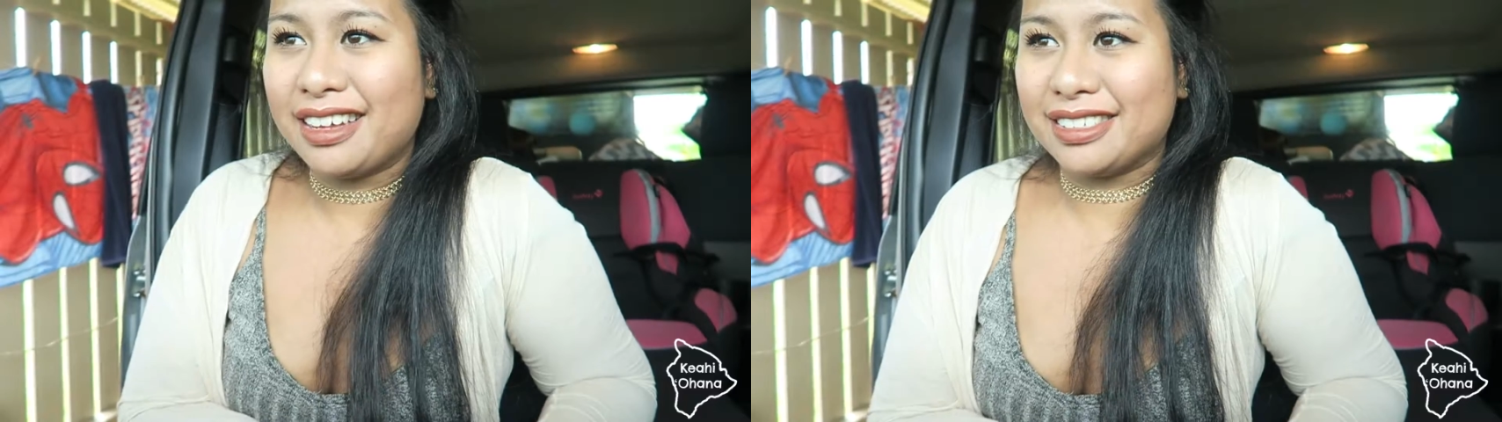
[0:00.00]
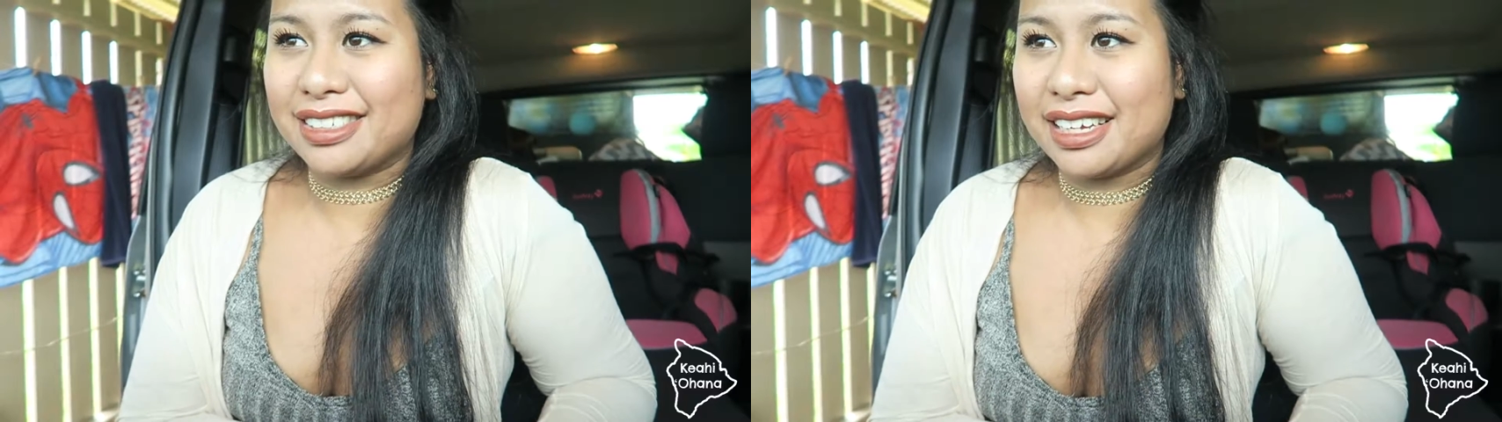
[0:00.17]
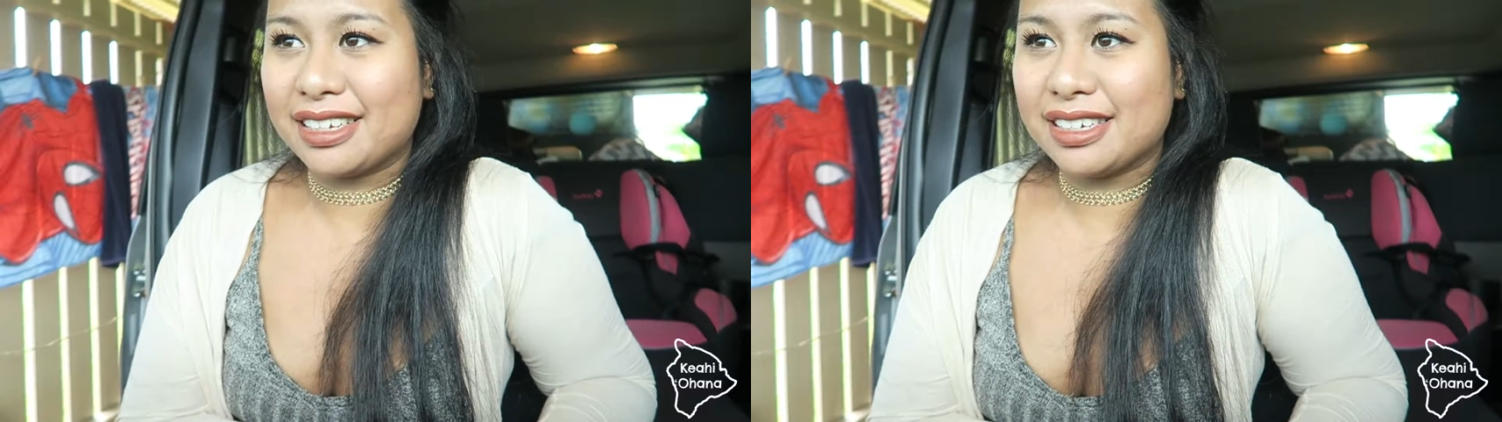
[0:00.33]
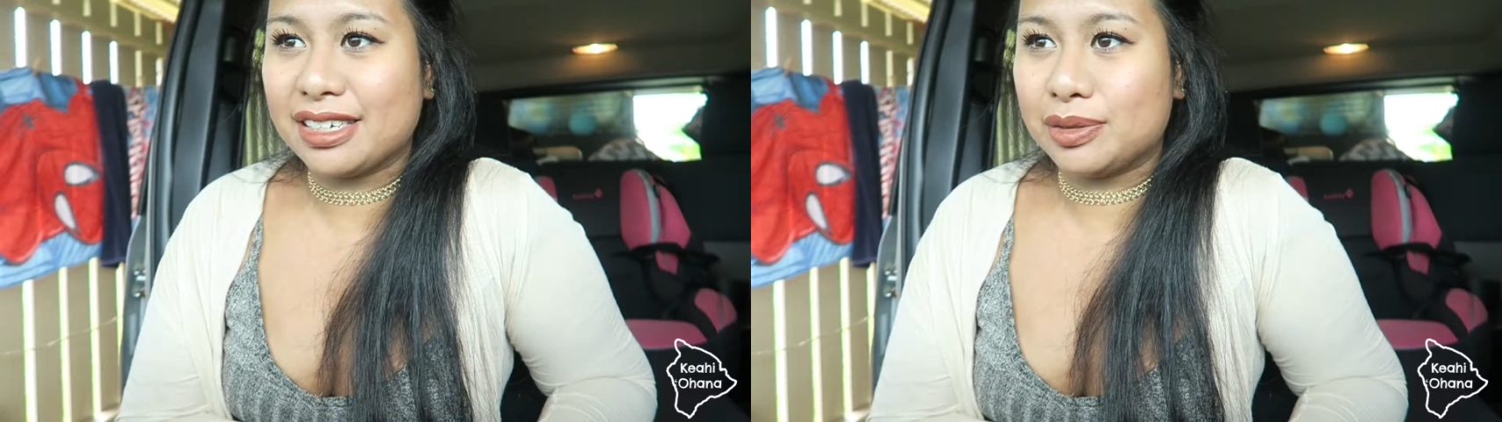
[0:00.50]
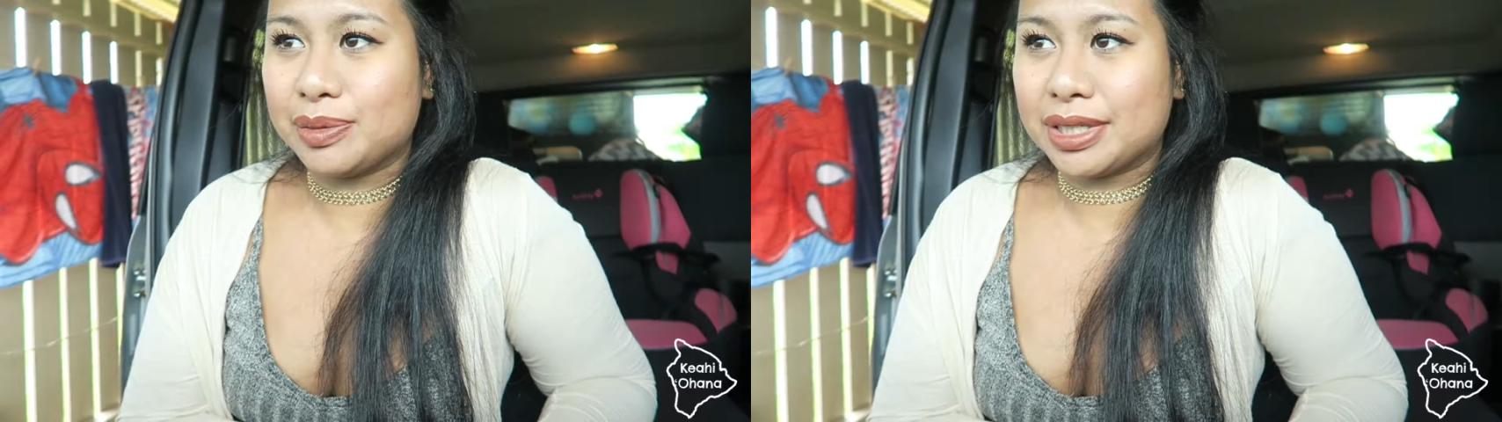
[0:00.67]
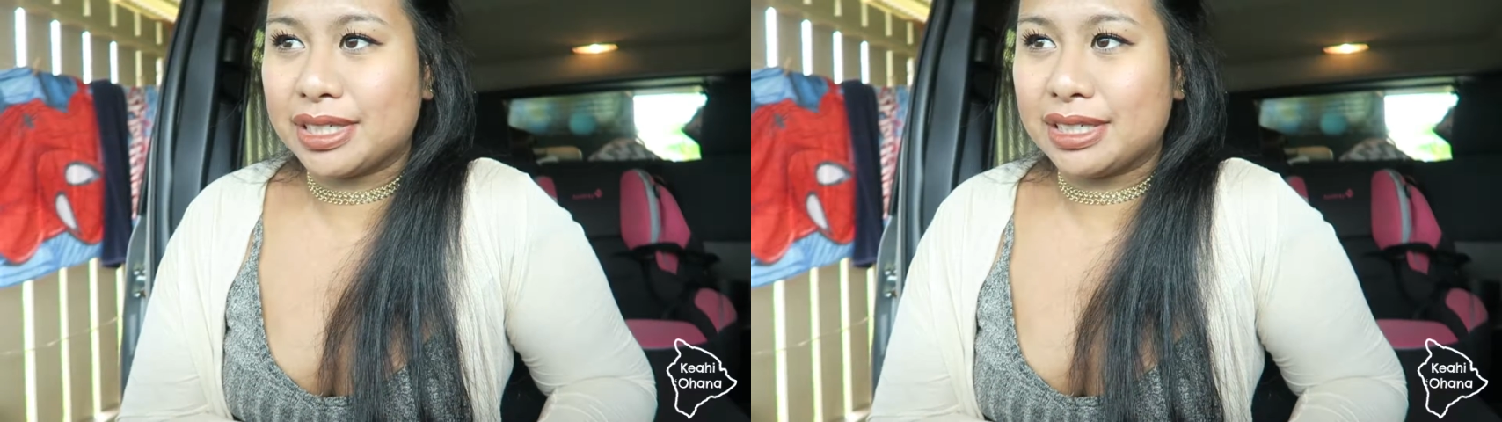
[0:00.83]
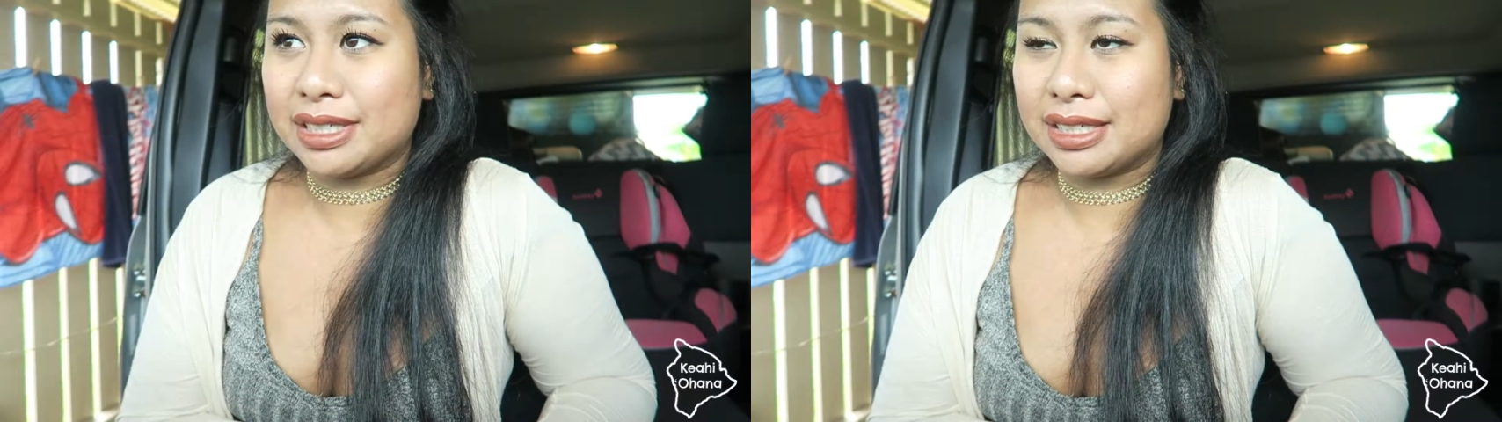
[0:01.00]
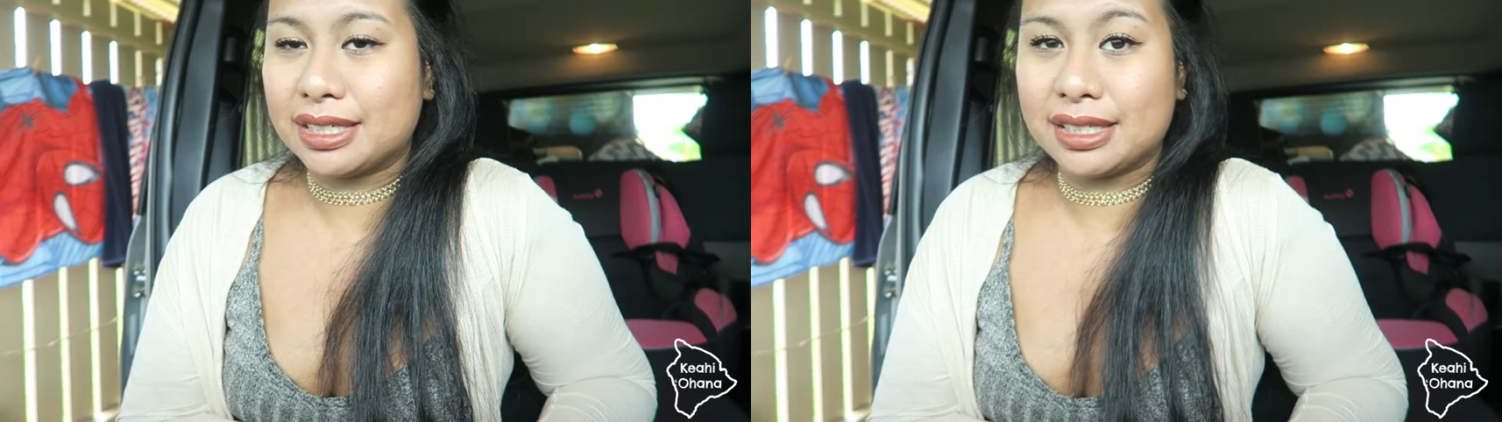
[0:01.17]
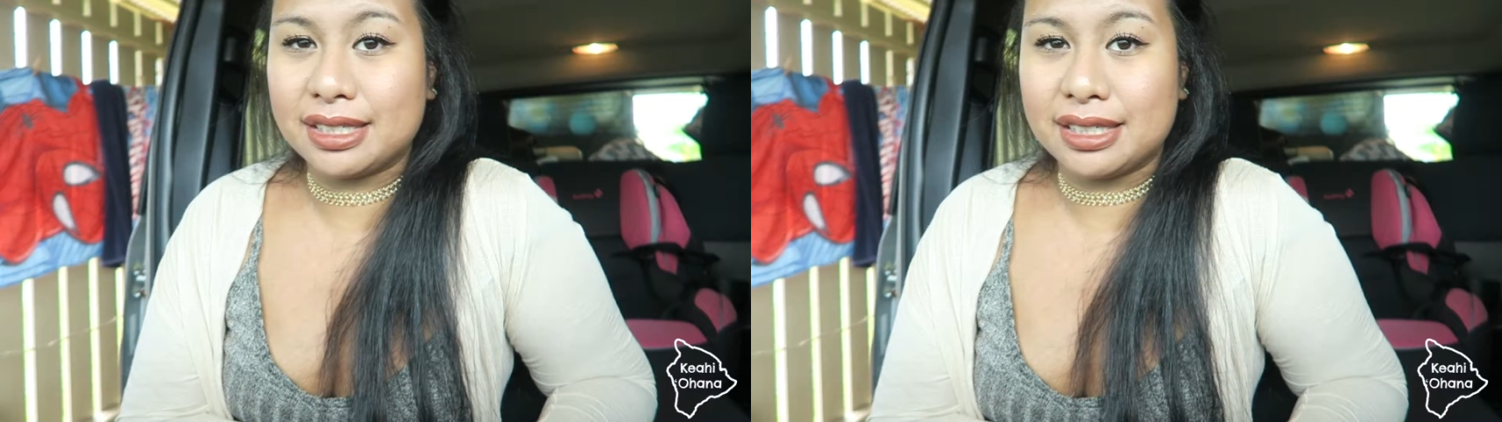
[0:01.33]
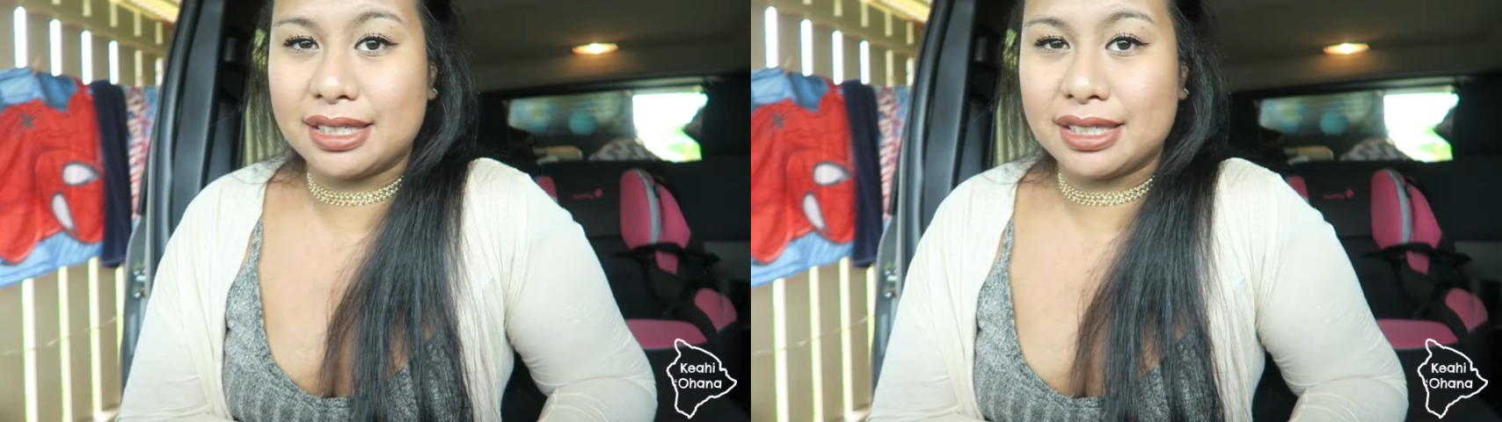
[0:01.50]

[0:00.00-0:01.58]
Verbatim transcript: I was like, oh my gosh,